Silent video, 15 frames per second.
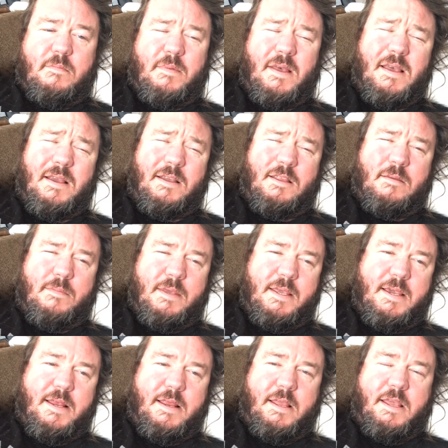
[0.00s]
back in the
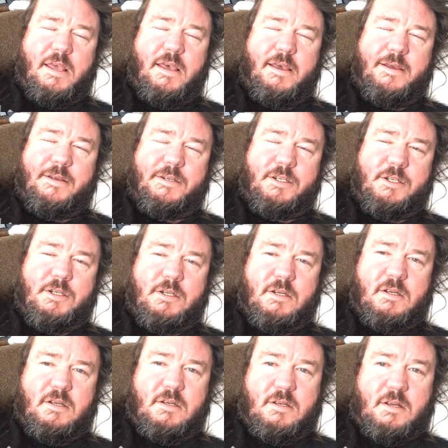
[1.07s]
beginning ish.
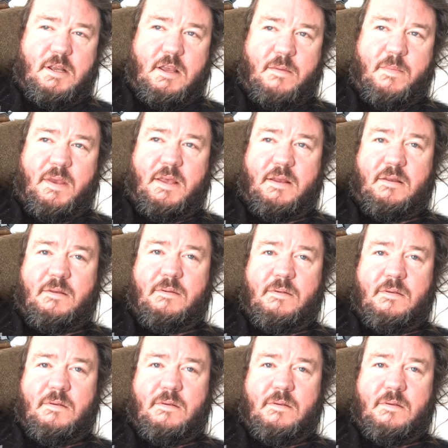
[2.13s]
I mean,